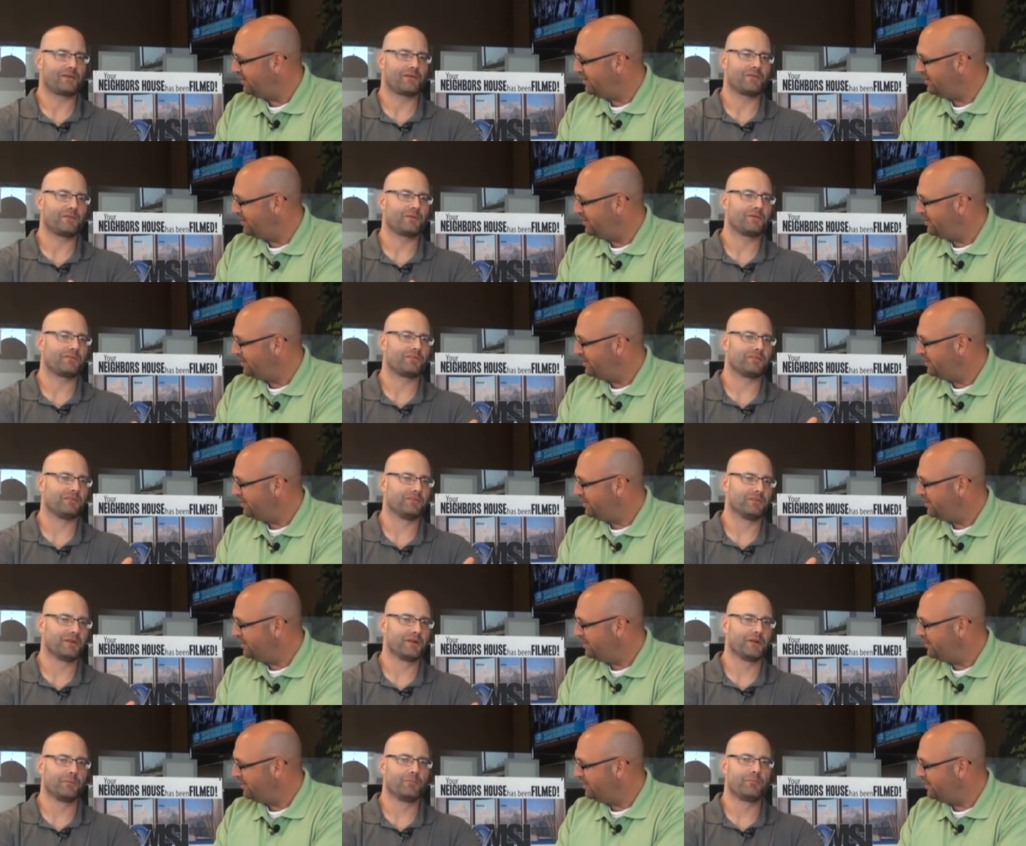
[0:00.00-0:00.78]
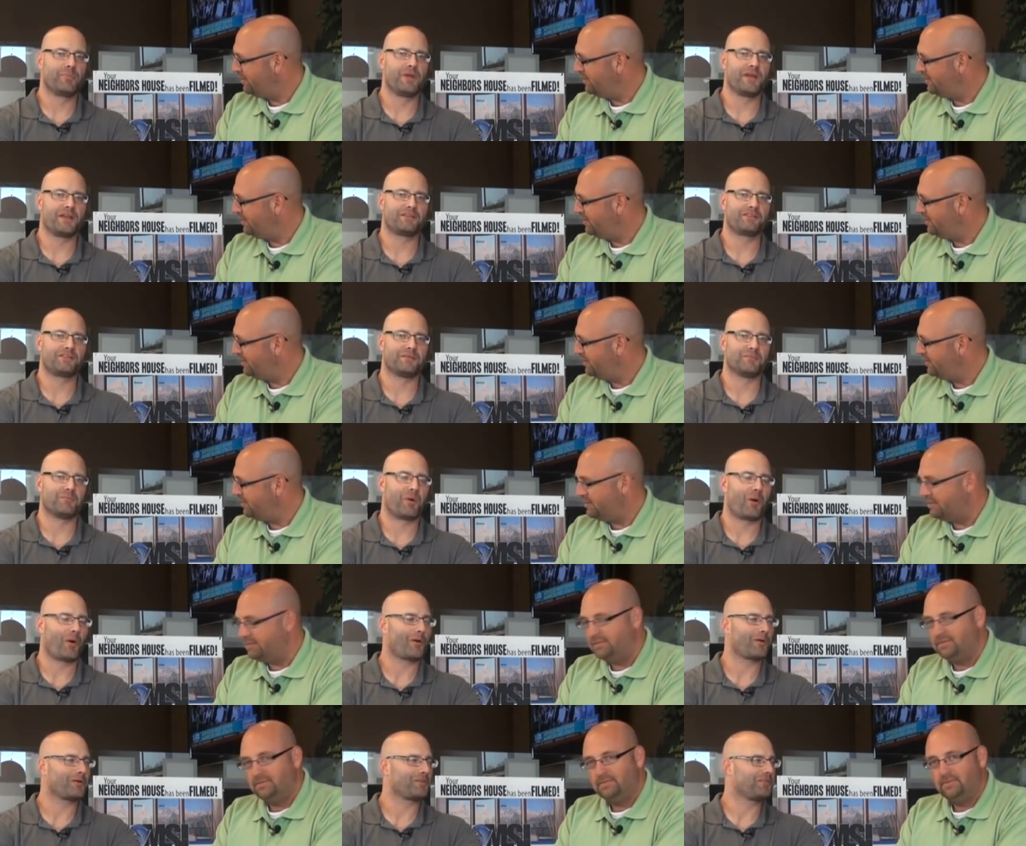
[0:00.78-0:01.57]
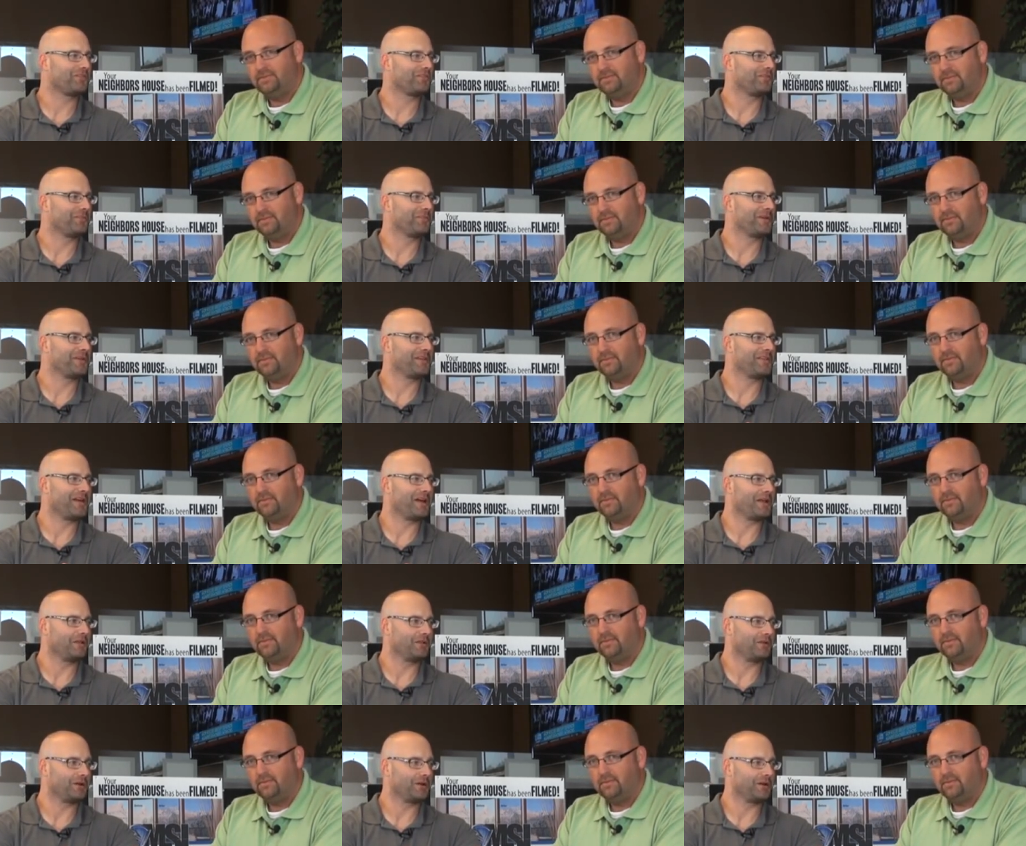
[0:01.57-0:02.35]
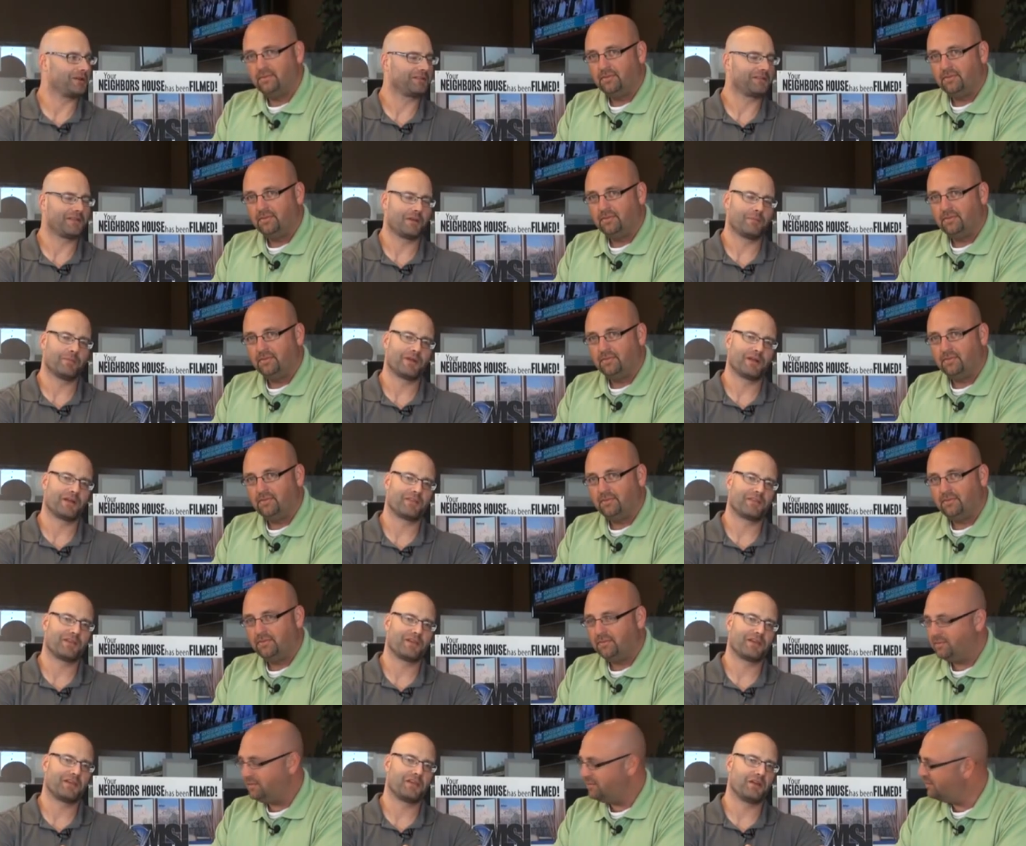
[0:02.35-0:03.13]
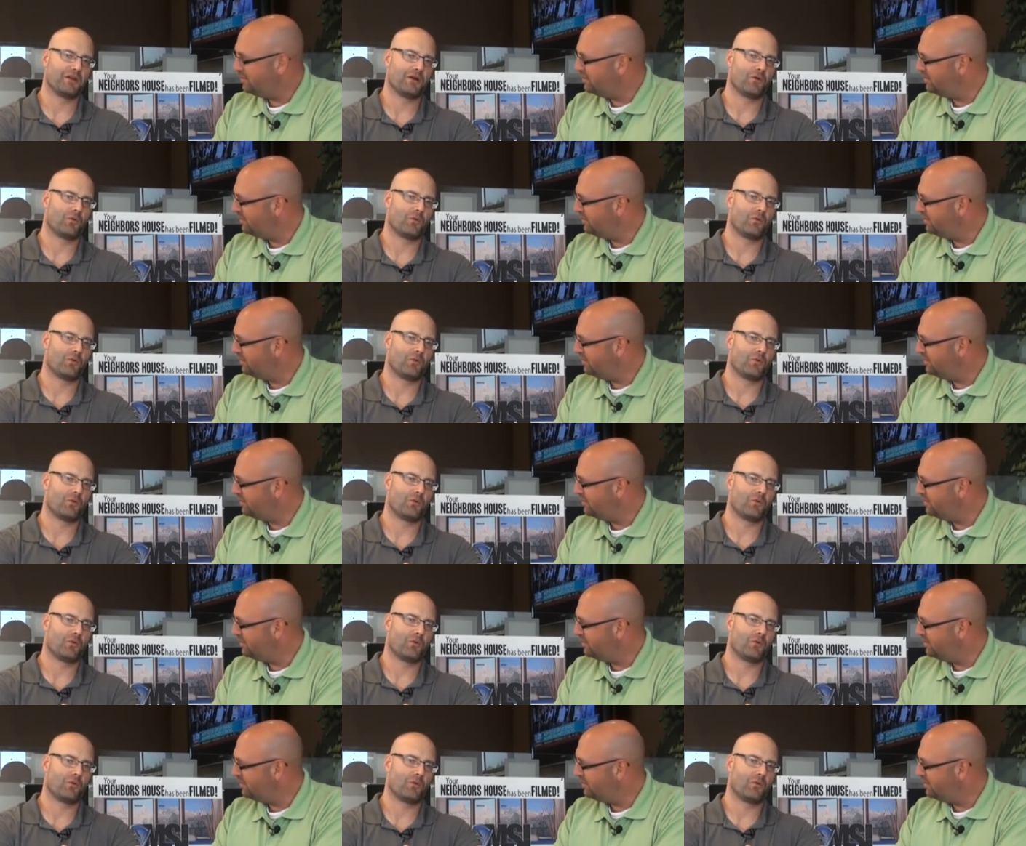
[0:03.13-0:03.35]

Speaker 1: there, there's little bits and parts of me that look at them and I think you